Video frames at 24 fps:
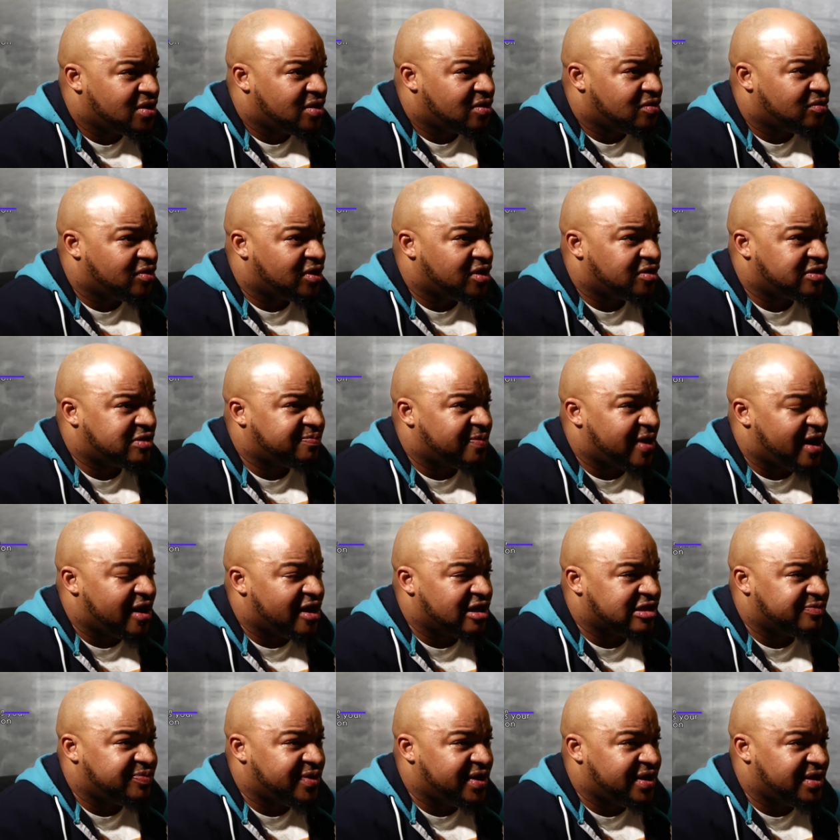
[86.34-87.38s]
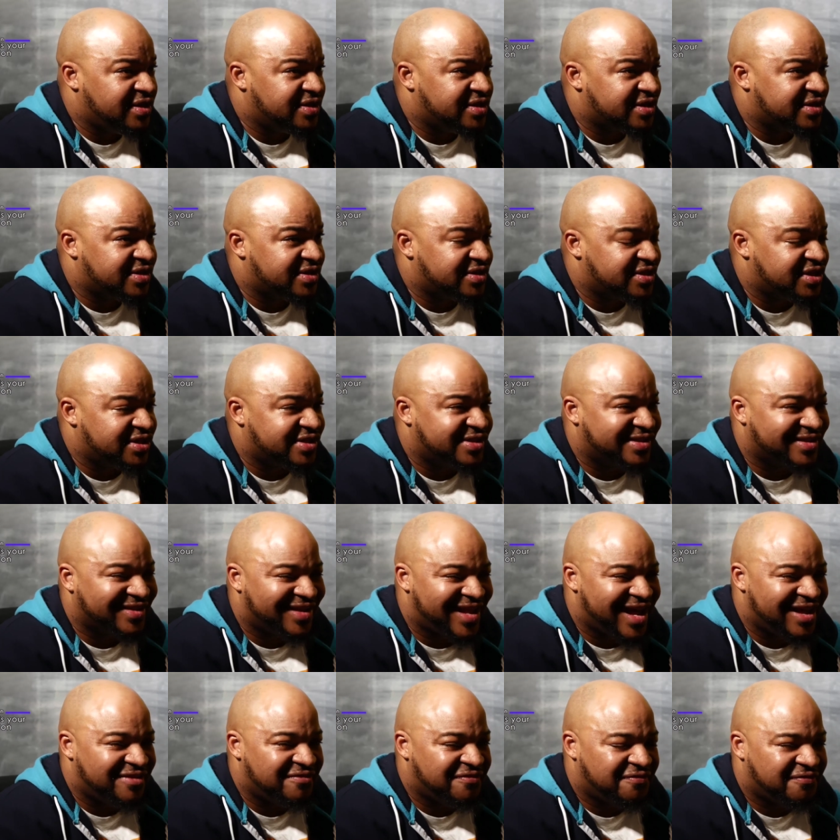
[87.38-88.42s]
What inspires me? Just
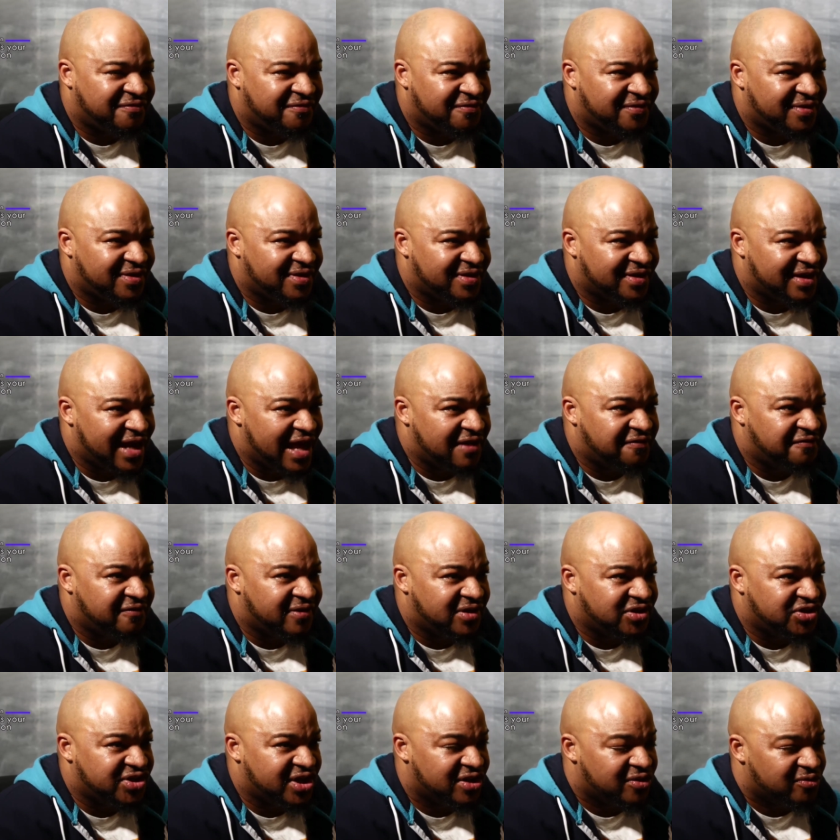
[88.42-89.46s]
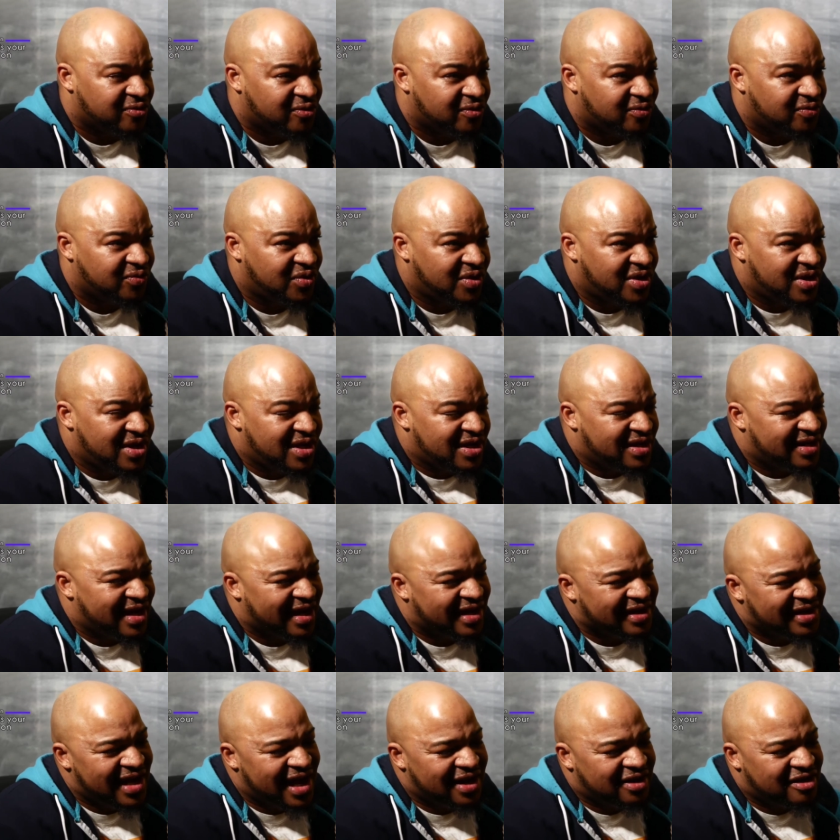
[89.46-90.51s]
life in general.
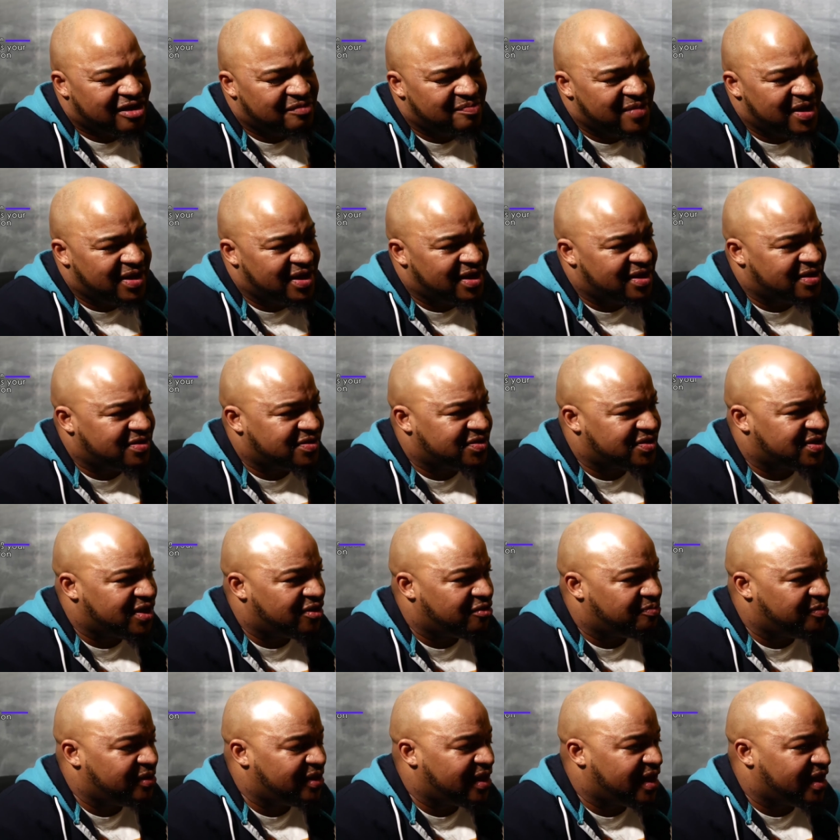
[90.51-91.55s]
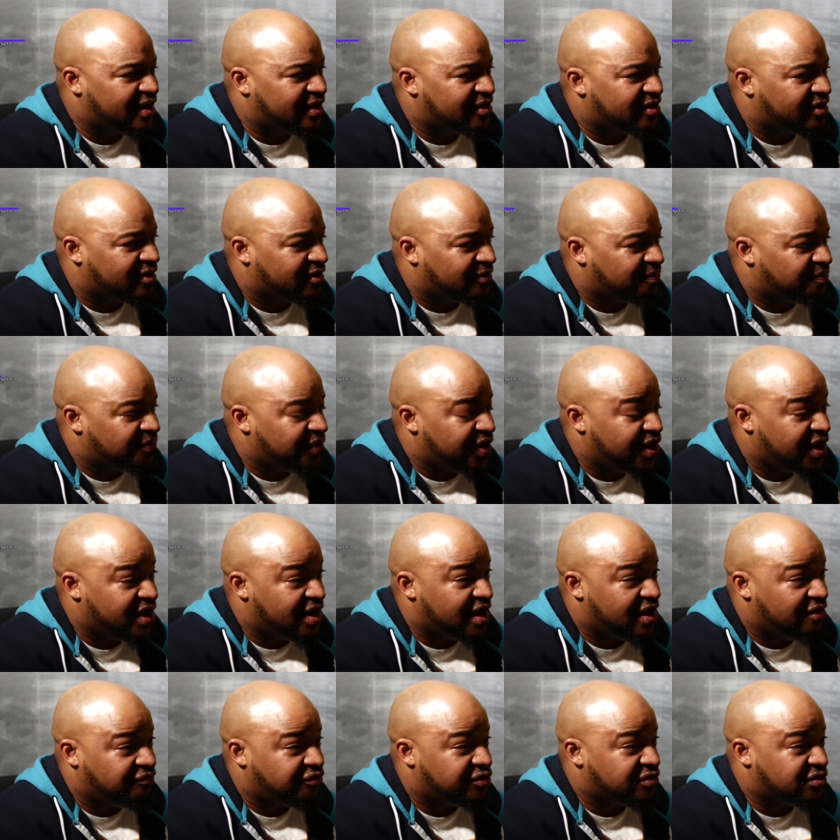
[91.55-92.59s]
Like a lot of comedians, they'll be like,
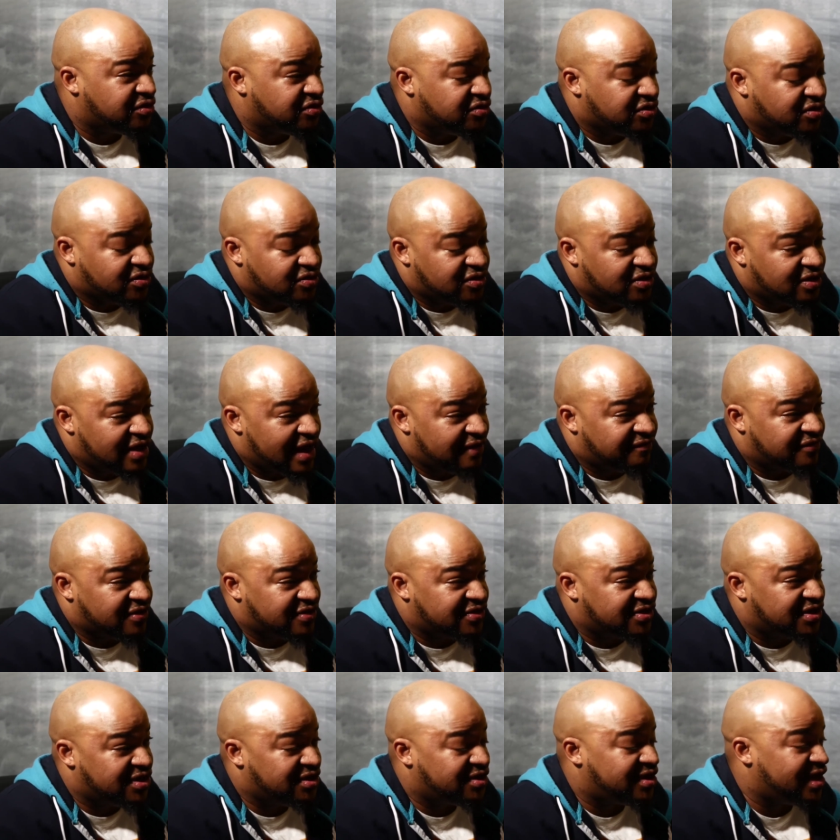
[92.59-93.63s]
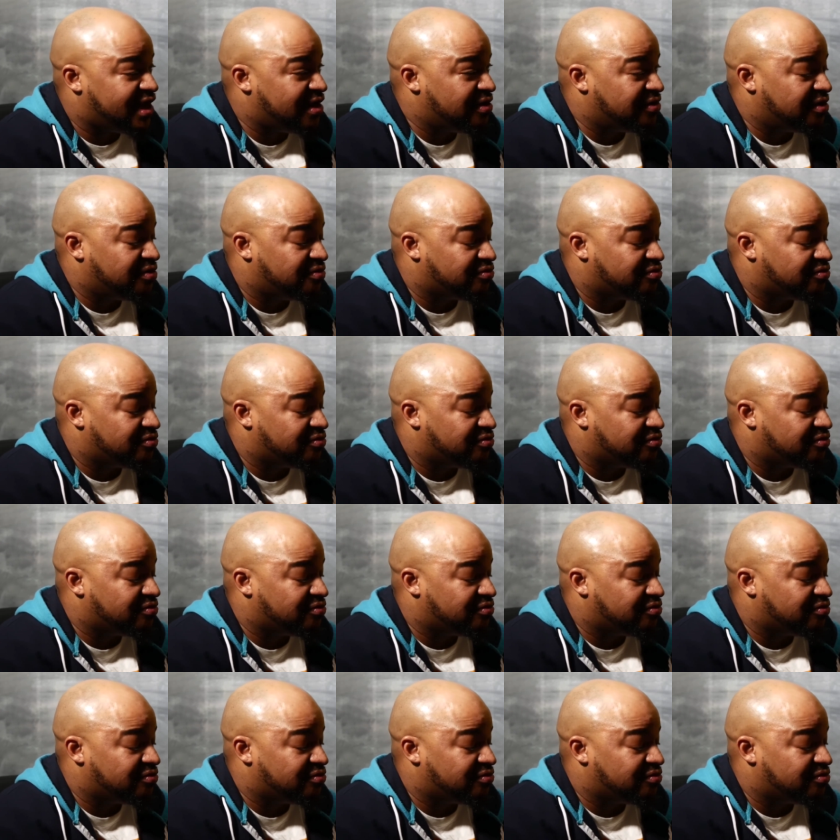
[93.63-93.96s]
"Hey, I have to sit down